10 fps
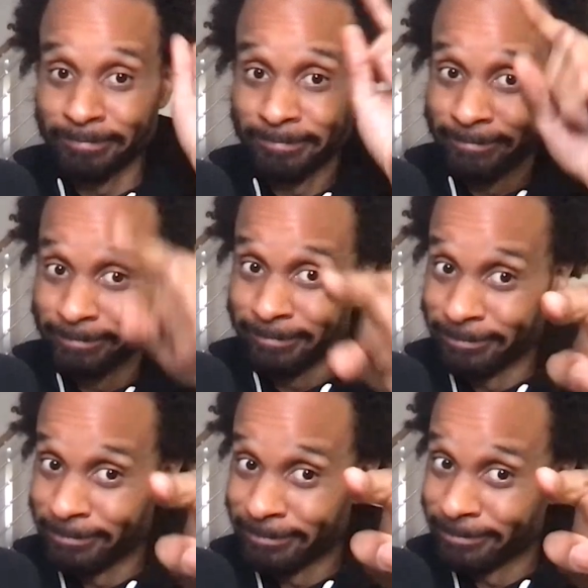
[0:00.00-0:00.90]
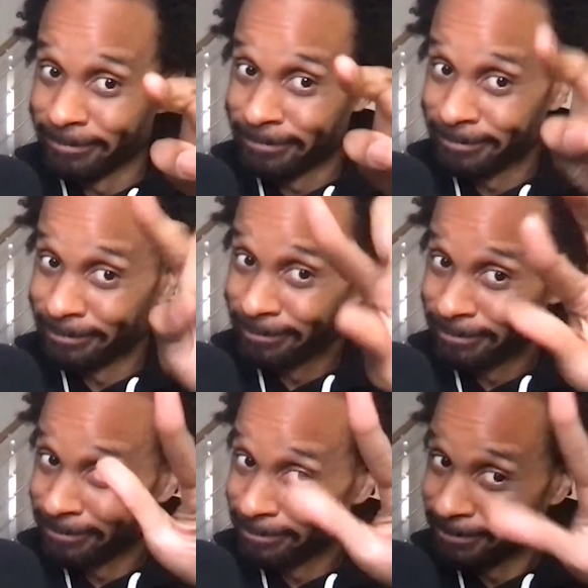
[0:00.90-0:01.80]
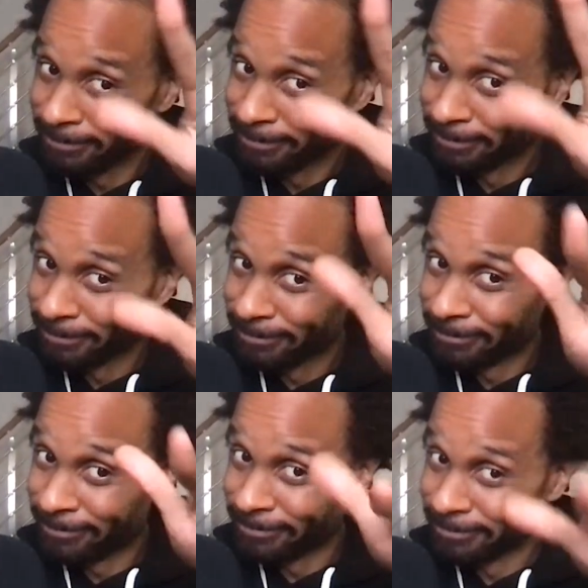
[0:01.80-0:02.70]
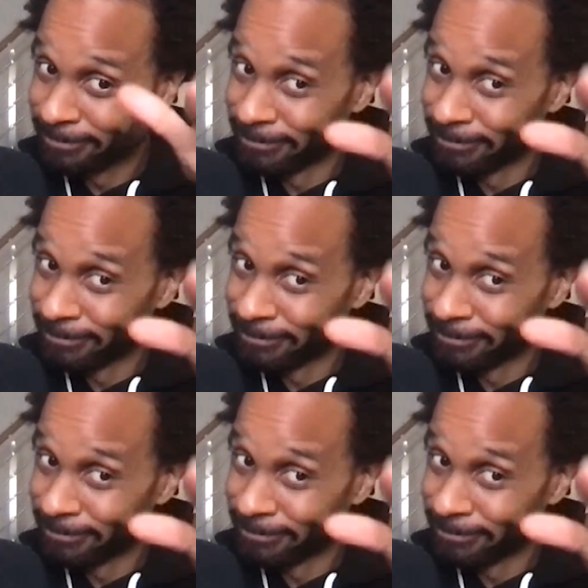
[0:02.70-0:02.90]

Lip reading: Nothing is said.